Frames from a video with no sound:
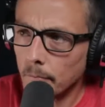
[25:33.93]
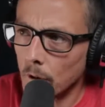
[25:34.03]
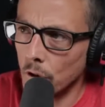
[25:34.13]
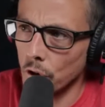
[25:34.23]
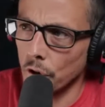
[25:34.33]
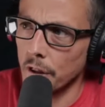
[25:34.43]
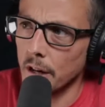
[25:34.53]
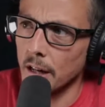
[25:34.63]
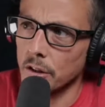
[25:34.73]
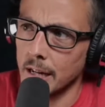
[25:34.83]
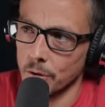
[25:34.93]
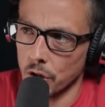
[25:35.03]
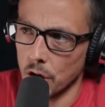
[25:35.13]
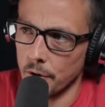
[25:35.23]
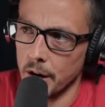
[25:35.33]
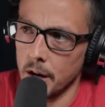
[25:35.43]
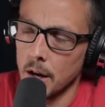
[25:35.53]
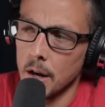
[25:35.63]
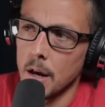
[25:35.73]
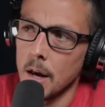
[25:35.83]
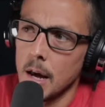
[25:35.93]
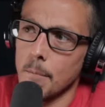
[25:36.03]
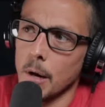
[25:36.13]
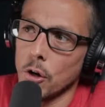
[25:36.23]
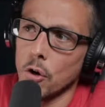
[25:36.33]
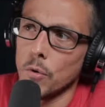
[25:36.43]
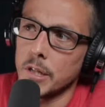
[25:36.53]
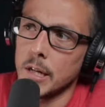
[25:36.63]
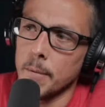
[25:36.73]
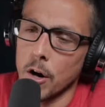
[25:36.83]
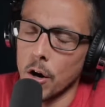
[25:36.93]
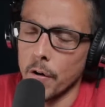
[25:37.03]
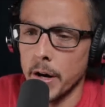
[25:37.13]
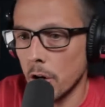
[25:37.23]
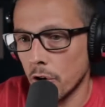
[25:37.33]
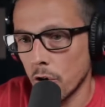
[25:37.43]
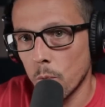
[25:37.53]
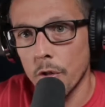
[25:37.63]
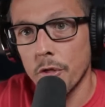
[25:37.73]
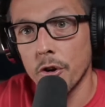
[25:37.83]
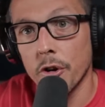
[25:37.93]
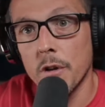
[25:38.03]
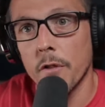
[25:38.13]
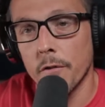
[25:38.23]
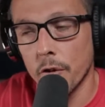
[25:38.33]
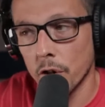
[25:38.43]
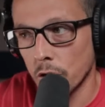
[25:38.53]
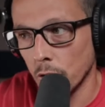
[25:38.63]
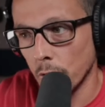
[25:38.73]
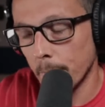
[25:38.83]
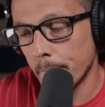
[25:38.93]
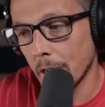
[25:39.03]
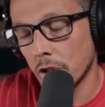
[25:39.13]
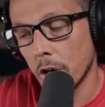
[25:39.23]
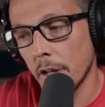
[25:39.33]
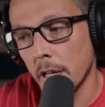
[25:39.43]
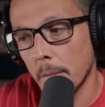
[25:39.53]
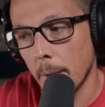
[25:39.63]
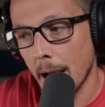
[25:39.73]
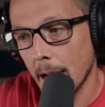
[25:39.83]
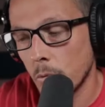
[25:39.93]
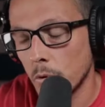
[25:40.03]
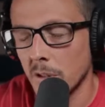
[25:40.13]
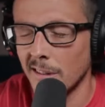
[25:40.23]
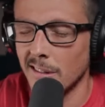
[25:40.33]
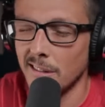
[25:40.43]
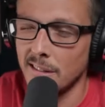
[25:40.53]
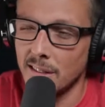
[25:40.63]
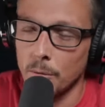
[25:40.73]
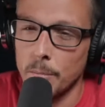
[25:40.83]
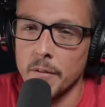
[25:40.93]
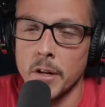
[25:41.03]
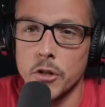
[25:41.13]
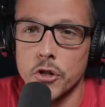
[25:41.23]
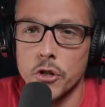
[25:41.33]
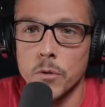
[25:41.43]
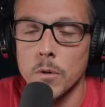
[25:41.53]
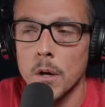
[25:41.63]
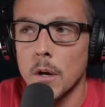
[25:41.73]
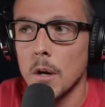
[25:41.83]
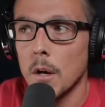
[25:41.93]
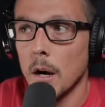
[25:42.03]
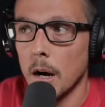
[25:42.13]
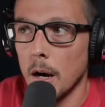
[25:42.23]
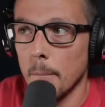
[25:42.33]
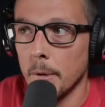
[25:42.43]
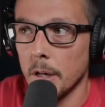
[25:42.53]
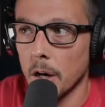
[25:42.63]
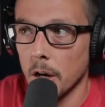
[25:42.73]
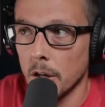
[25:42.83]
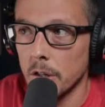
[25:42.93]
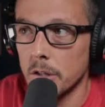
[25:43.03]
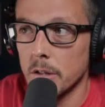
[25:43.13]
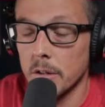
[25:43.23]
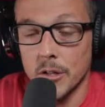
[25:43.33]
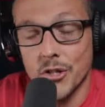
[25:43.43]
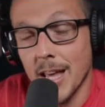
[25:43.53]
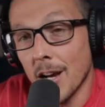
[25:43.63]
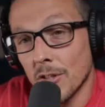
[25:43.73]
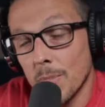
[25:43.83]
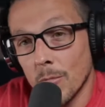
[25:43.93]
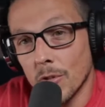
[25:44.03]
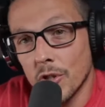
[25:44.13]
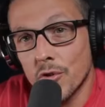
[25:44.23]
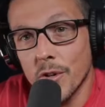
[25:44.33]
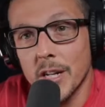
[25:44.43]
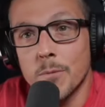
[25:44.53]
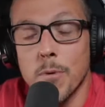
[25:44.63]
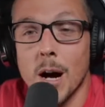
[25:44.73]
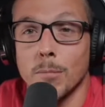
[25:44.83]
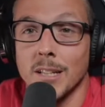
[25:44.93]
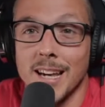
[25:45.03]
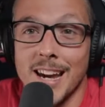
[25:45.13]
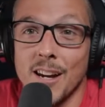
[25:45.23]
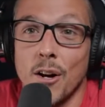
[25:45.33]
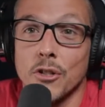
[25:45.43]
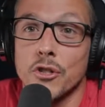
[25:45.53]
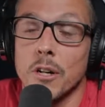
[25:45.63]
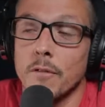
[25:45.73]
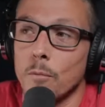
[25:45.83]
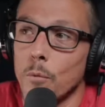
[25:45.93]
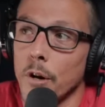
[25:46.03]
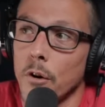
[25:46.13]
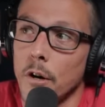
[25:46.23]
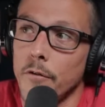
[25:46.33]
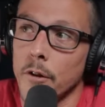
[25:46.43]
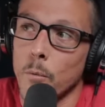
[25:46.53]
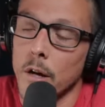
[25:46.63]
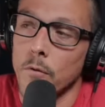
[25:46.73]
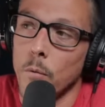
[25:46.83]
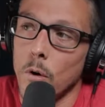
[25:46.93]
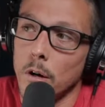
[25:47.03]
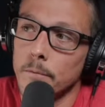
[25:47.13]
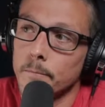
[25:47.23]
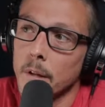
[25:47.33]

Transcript: The only thing I looked at was heart rate. And my goal was to keep my heart rate under 130 for the first loop. Now, starting in the back was a little bit of an issue because there's 1,000 people in this race. Probably 800 of them went off in wave one.